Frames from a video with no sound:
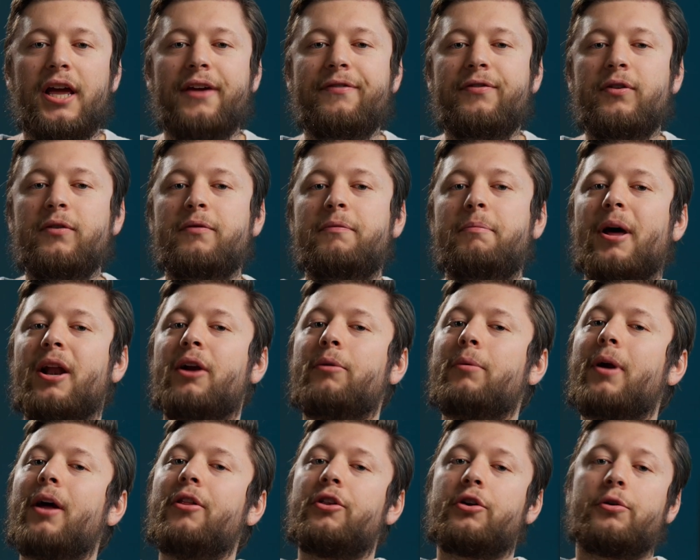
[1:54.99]
If you've been
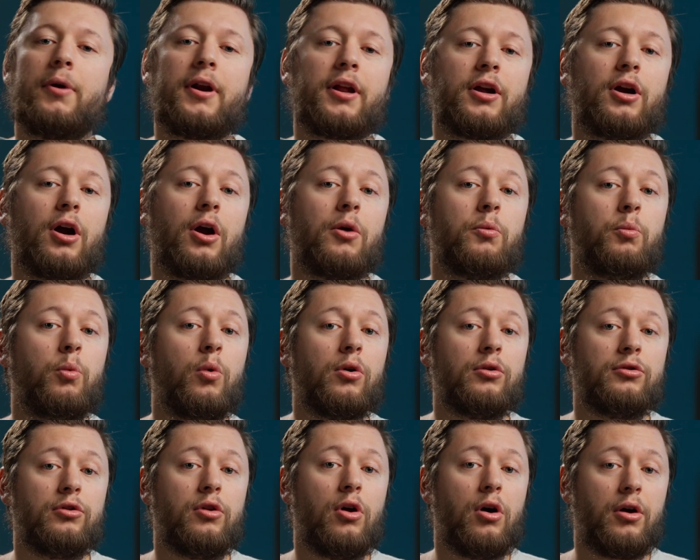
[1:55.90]
around the credit card
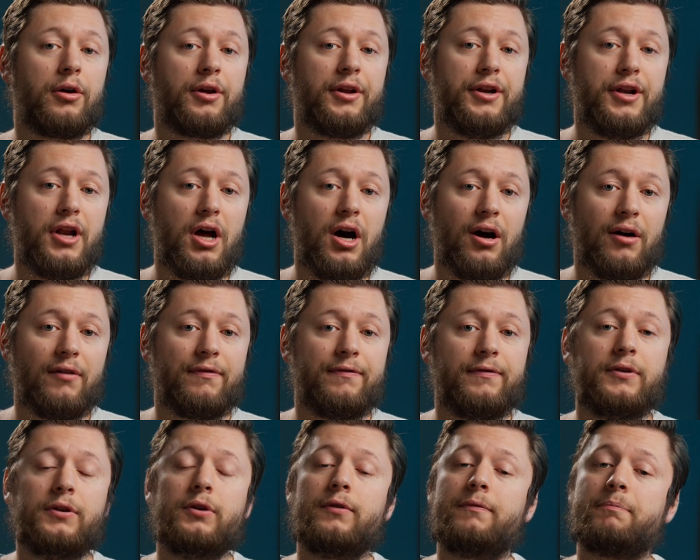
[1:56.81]
world long
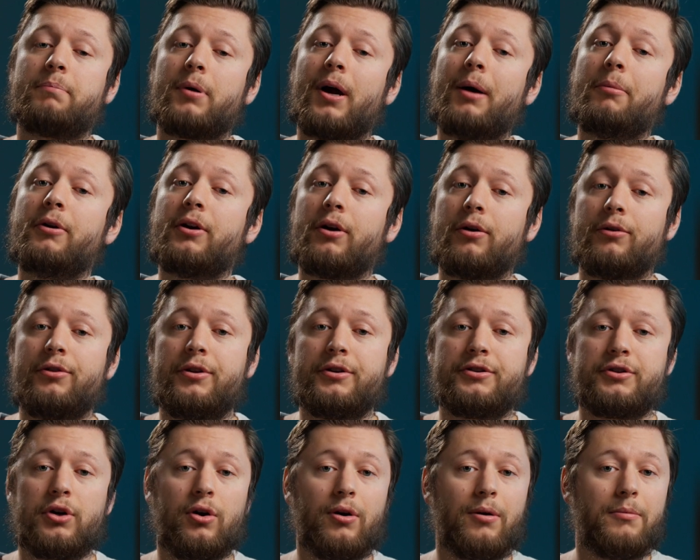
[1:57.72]
enough, you've probably heard the
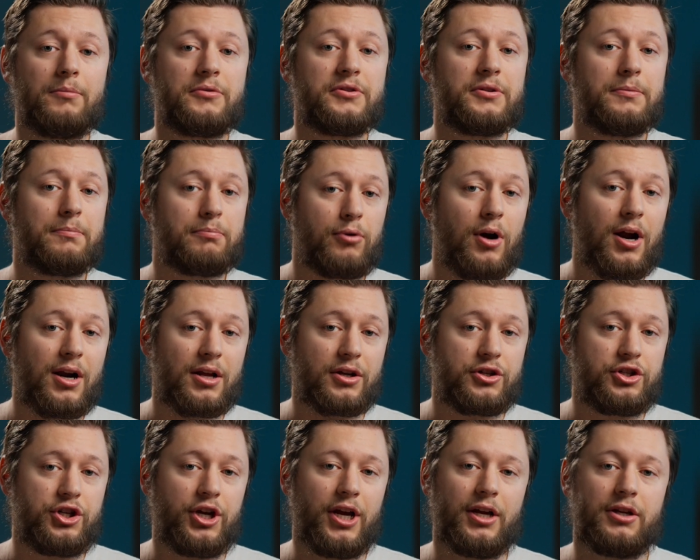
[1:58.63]
terms
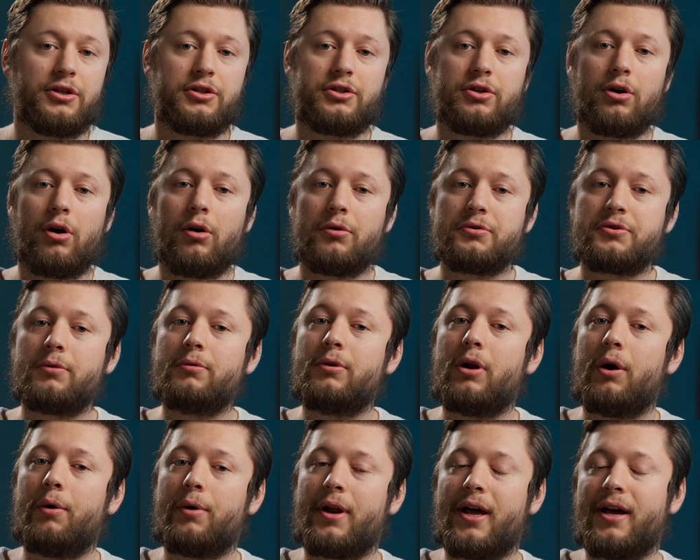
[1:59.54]
product change, also
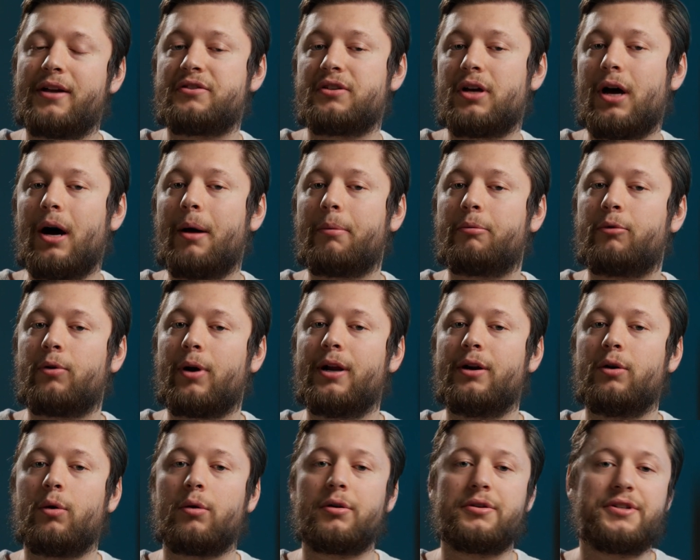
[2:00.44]
known as
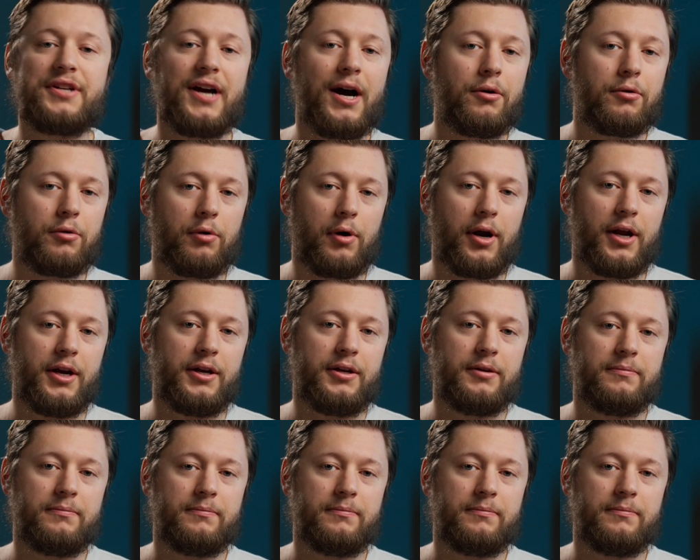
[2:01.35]
upgrade or downgrade.